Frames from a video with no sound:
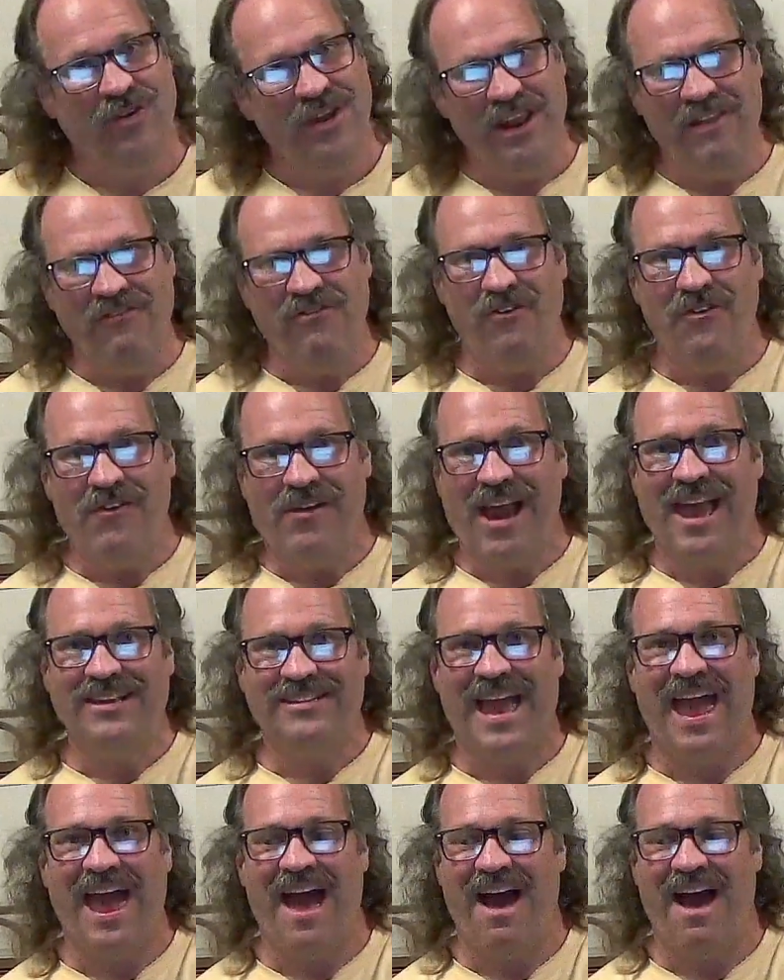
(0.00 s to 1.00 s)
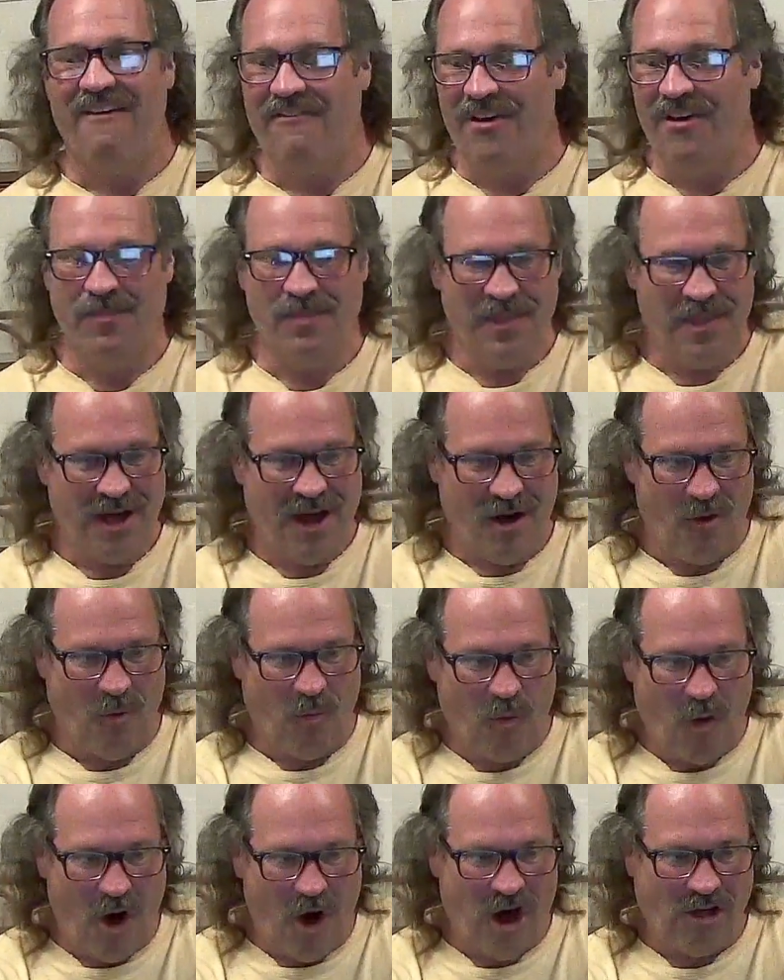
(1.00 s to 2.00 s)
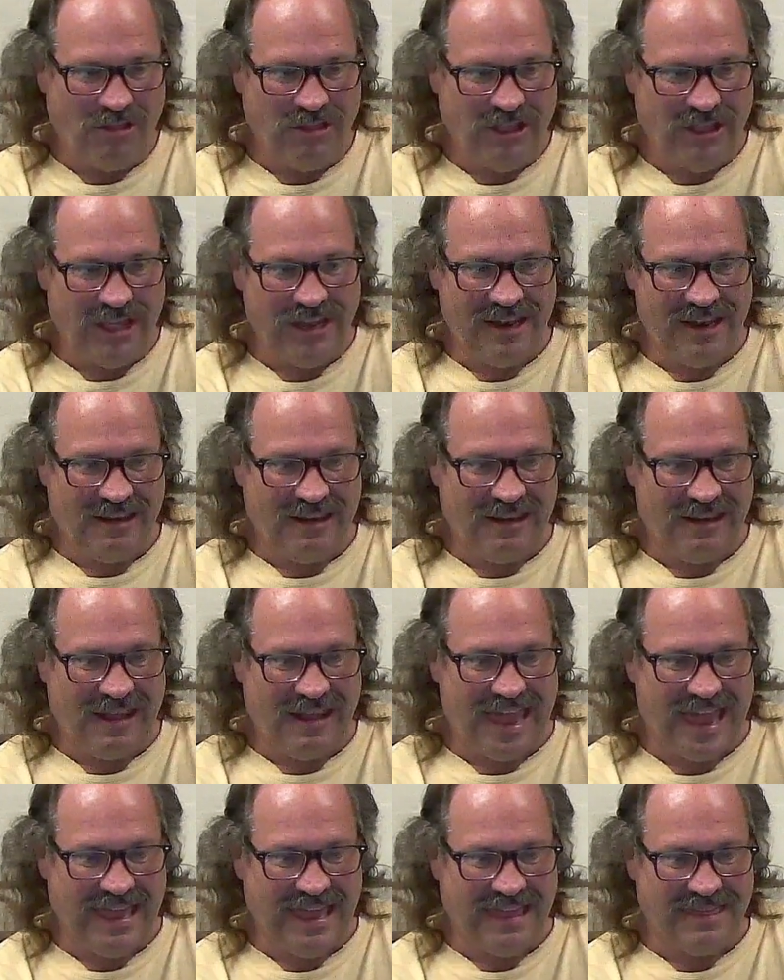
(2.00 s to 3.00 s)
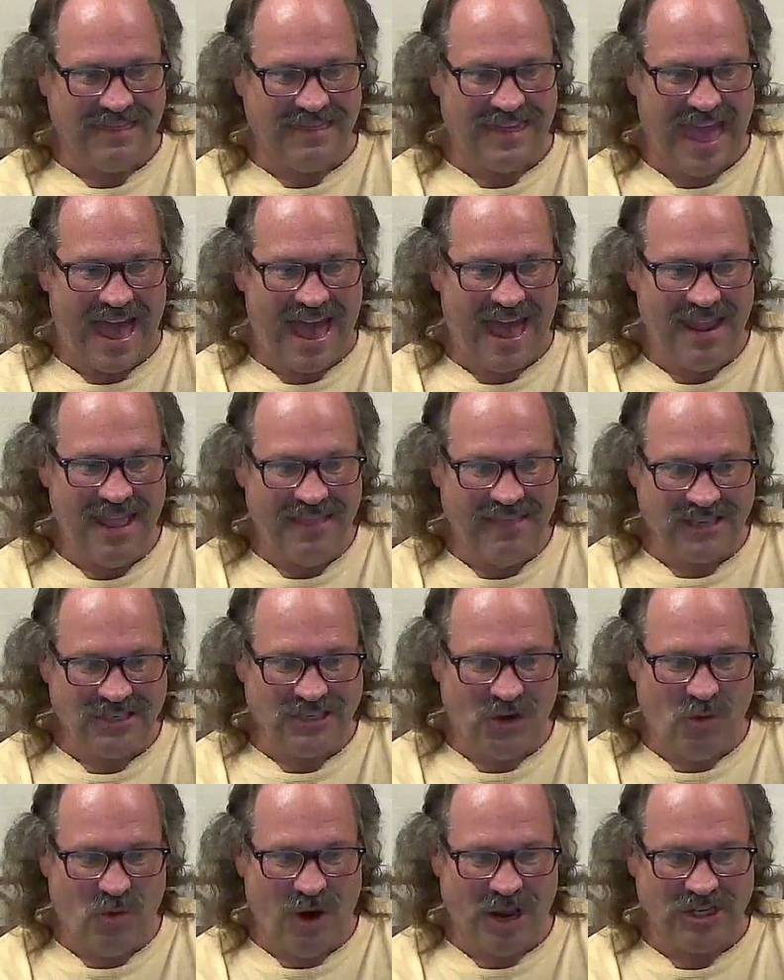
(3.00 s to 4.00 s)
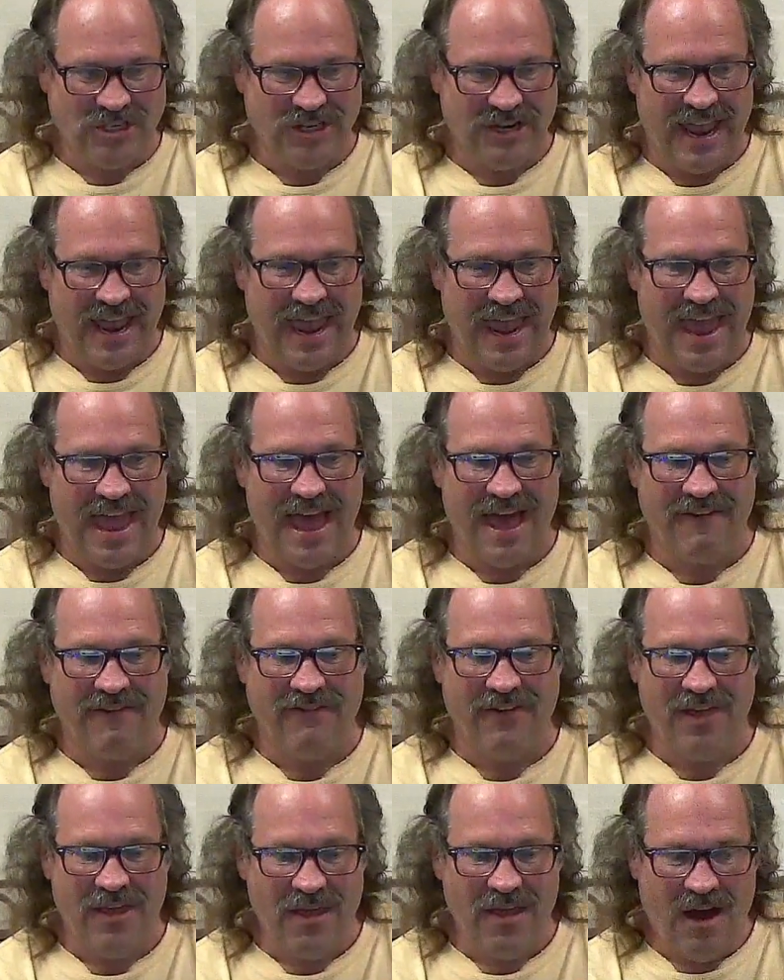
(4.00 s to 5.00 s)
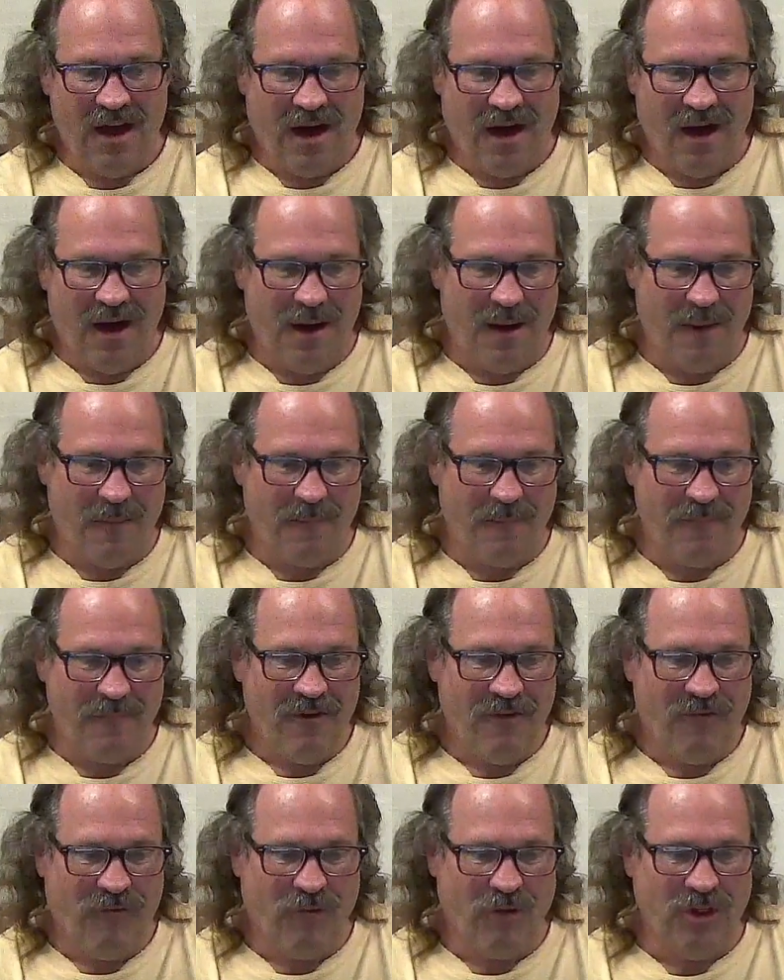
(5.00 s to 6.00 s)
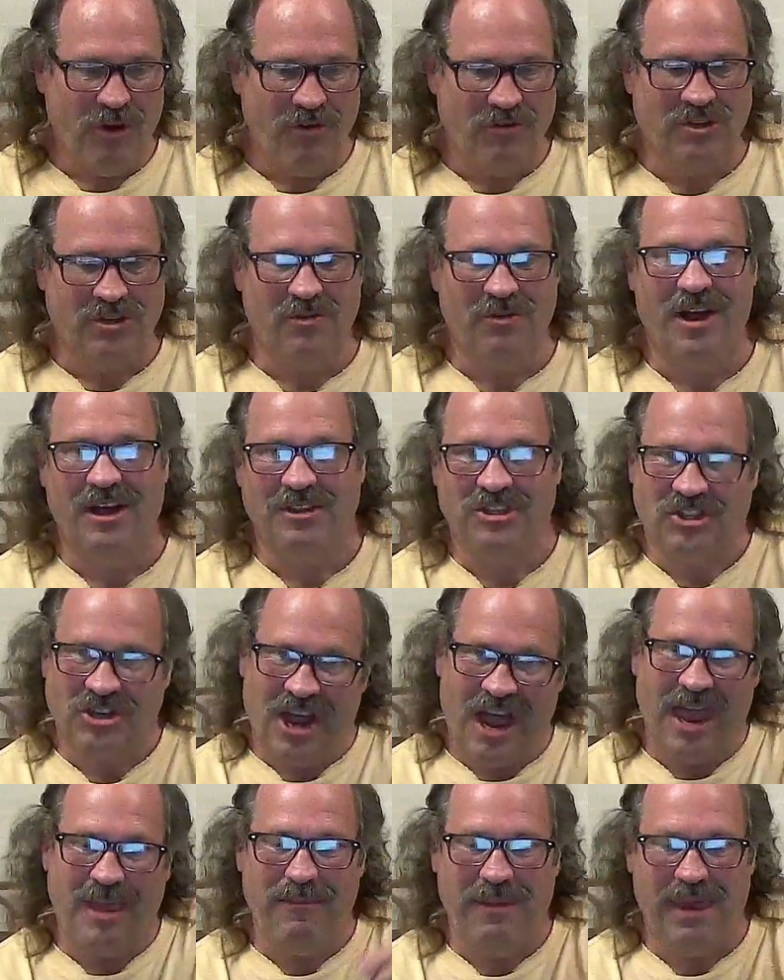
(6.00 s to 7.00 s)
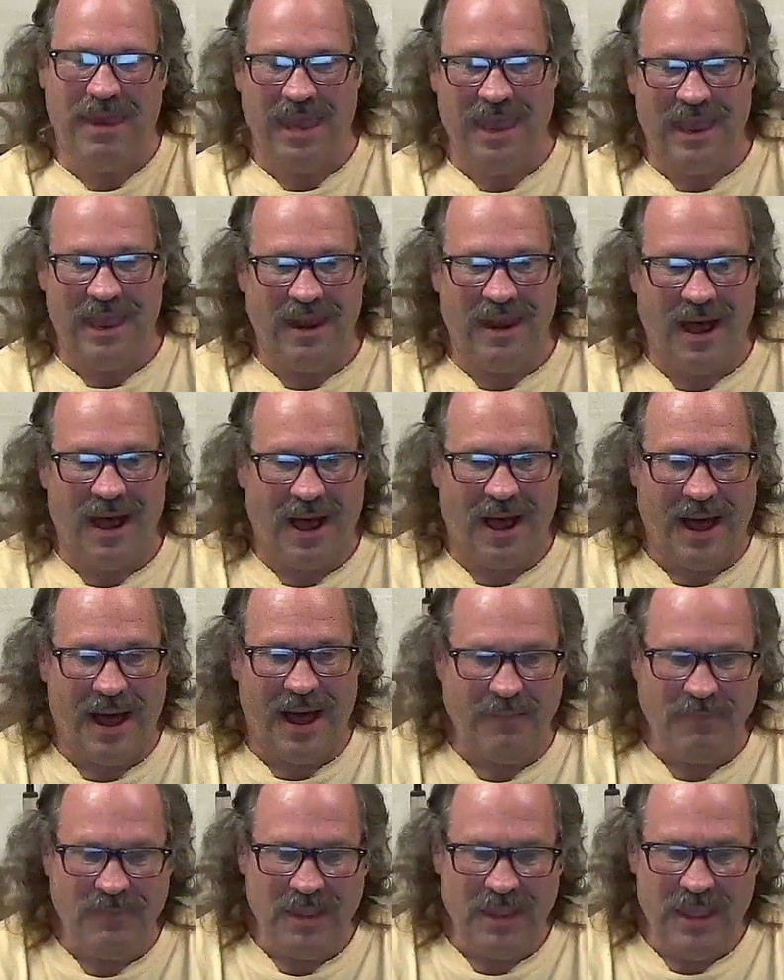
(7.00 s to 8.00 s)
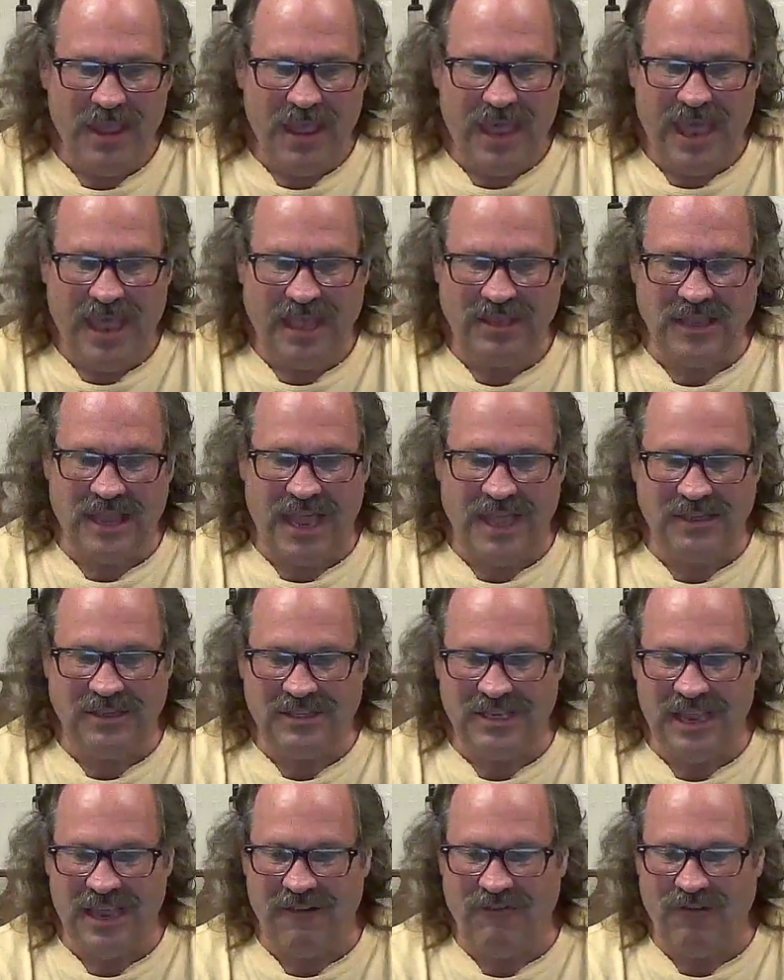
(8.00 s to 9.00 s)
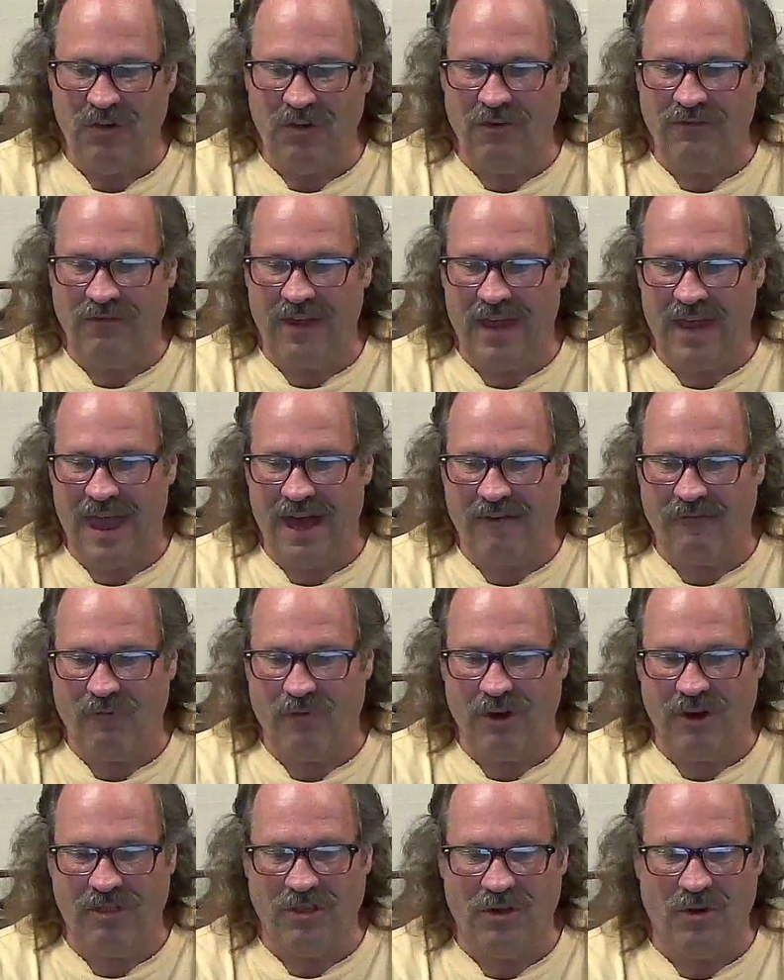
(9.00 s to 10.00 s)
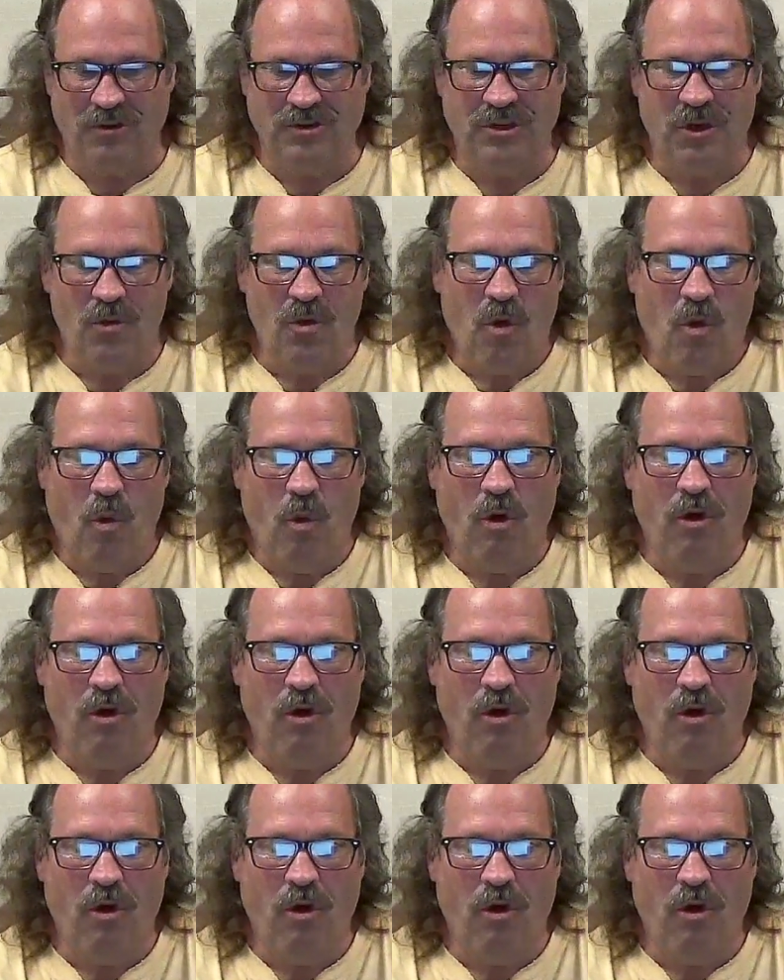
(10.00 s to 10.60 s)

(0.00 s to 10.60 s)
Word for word: Do any of you guys have a wallet like that? That's a question I have um, for you to uh, chime in on and and see if you have, have one of those.